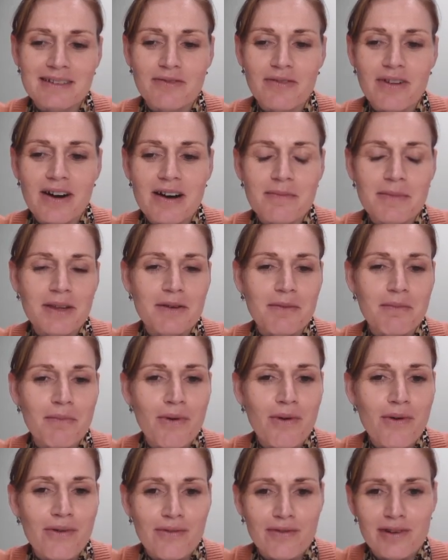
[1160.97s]
farming
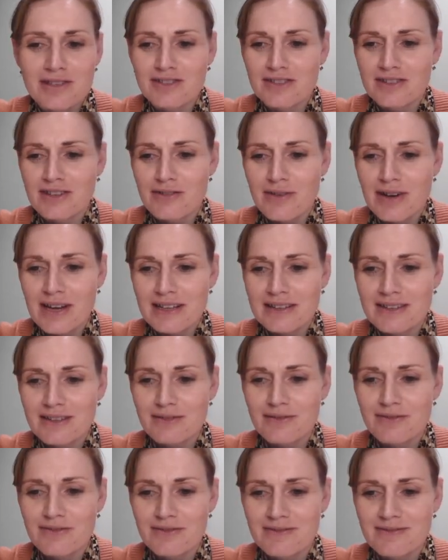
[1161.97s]
more regenerative?